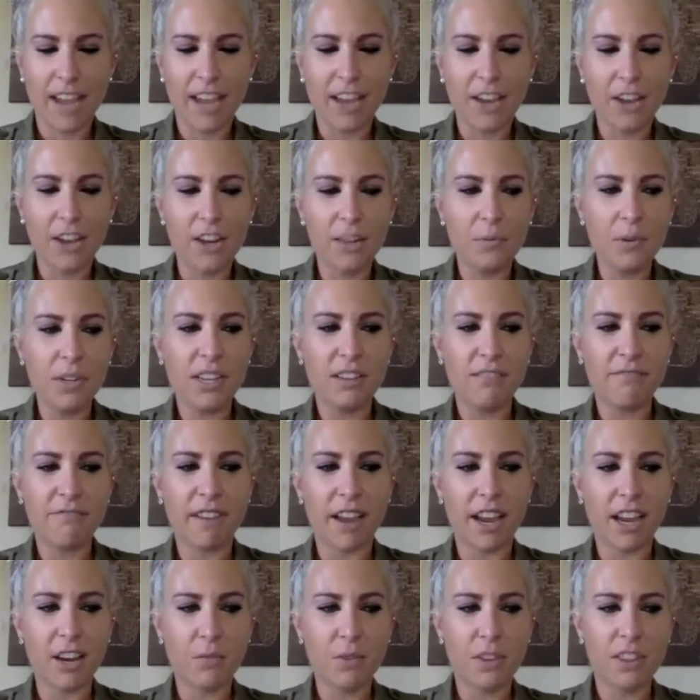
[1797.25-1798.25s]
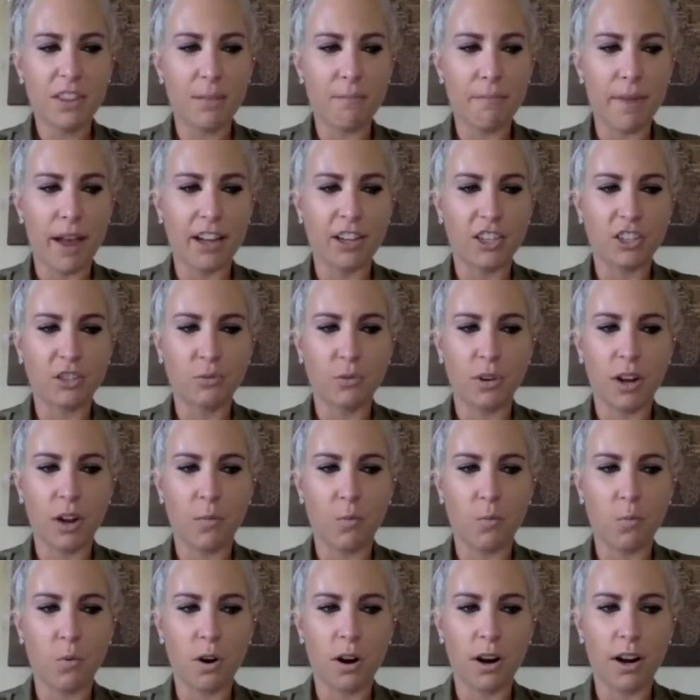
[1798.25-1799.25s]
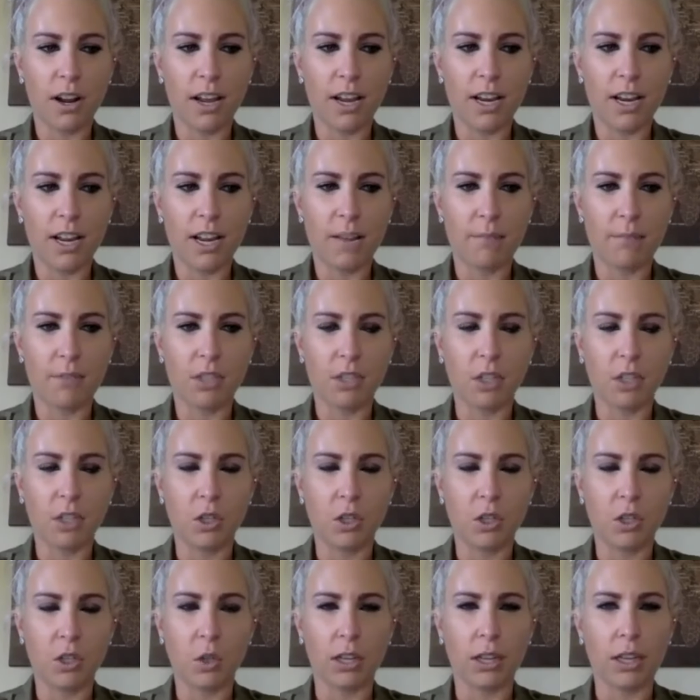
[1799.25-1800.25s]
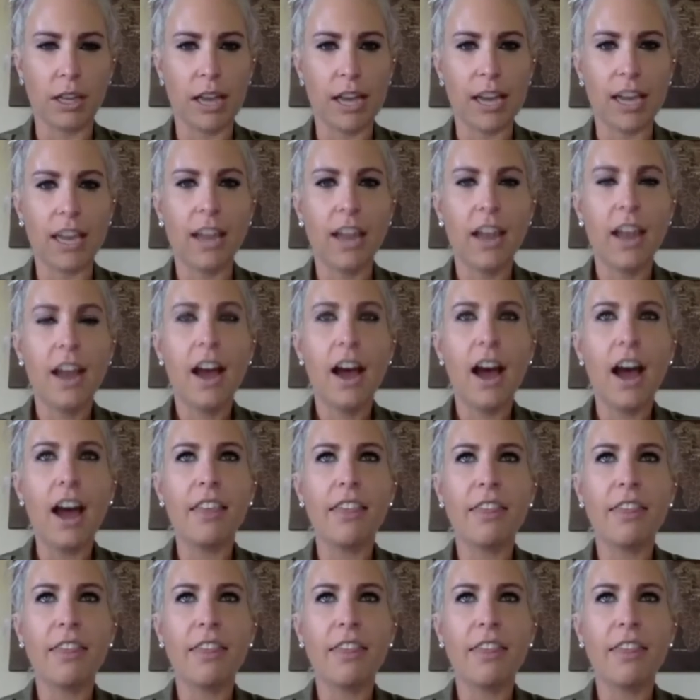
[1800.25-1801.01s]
couldn't really find one that matched what I wanted him to look like.